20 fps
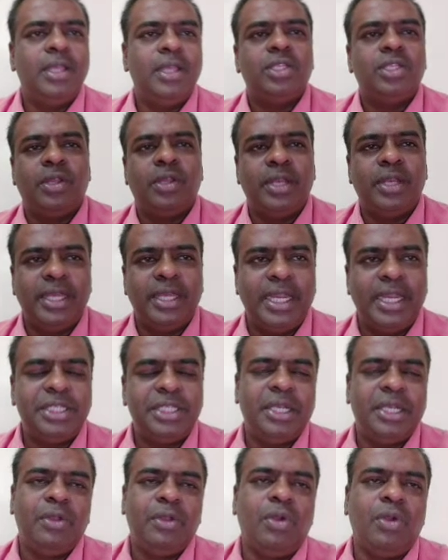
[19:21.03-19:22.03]
So
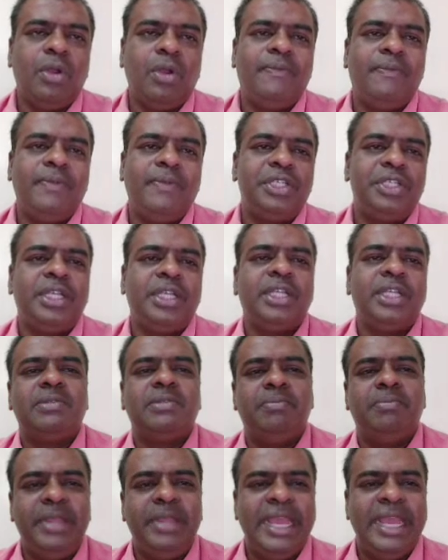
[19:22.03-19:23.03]
regression coefficients
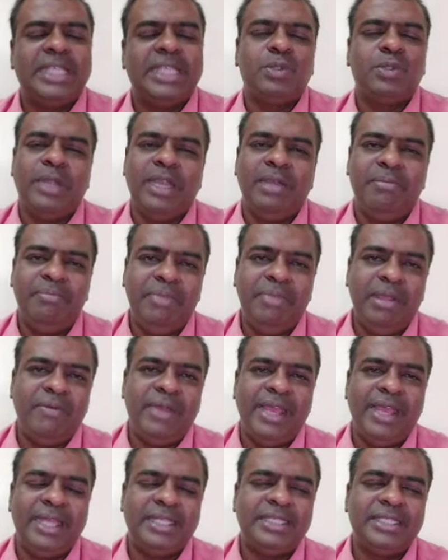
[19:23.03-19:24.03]
bxy and
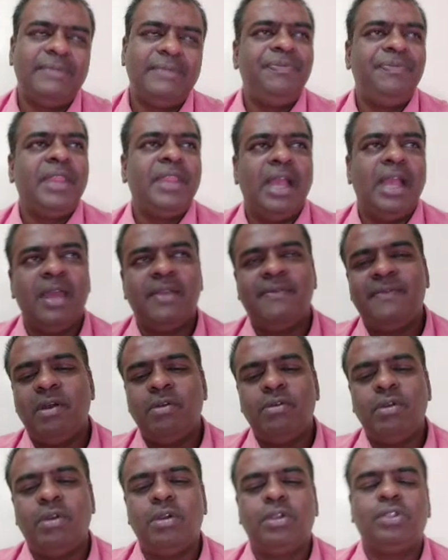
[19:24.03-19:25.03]
byx are
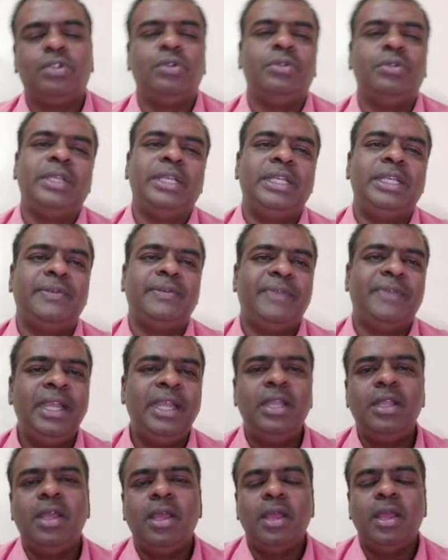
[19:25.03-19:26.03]
found out through the
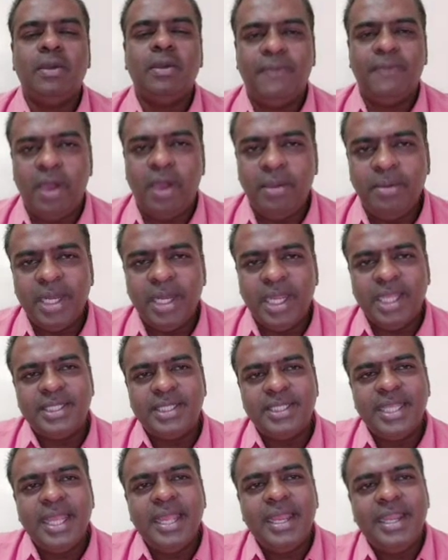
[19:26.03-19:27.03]
different
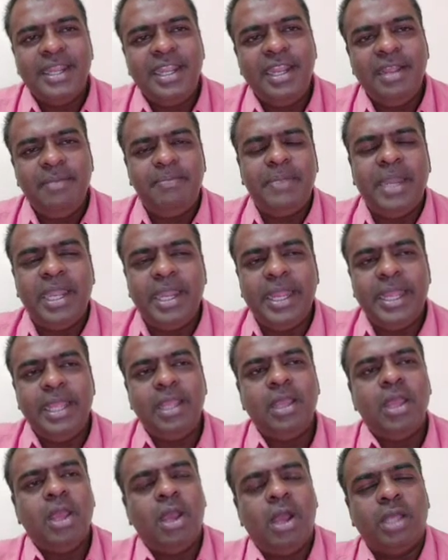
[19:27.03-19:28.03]
formulas
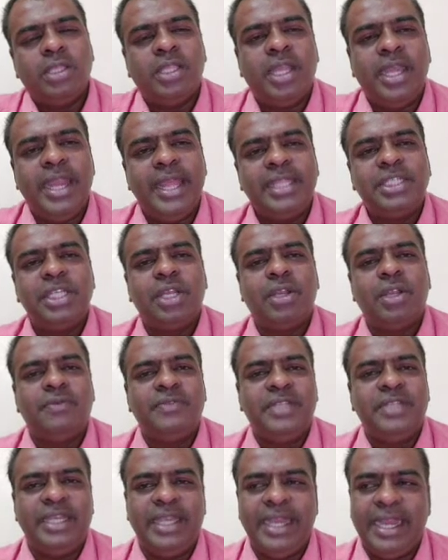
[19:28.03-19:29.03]
depending on the nature of
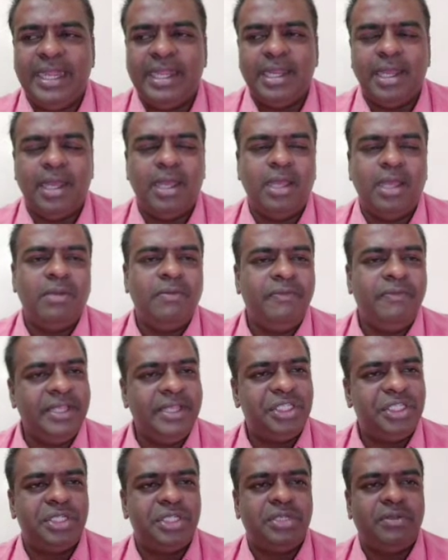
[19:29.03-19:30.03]
the data
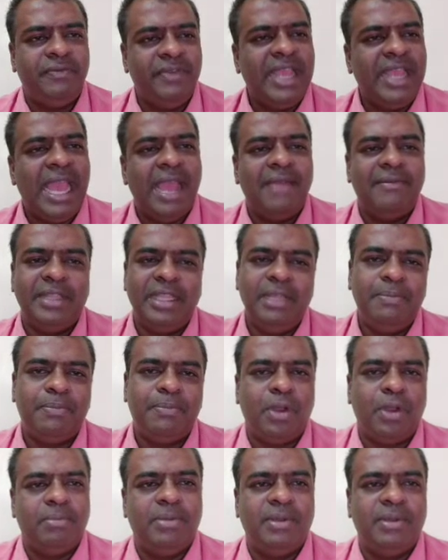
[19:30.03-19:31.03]
which we have in the
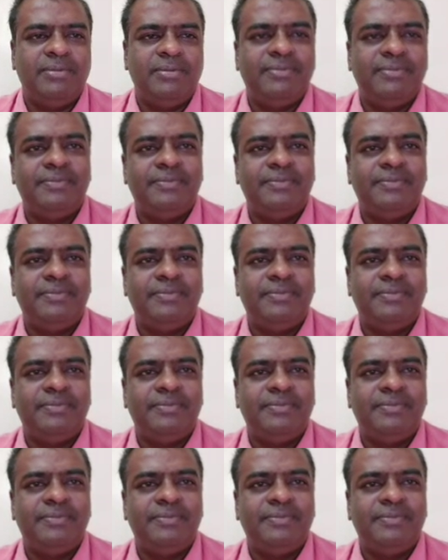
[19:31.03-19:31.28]
problem.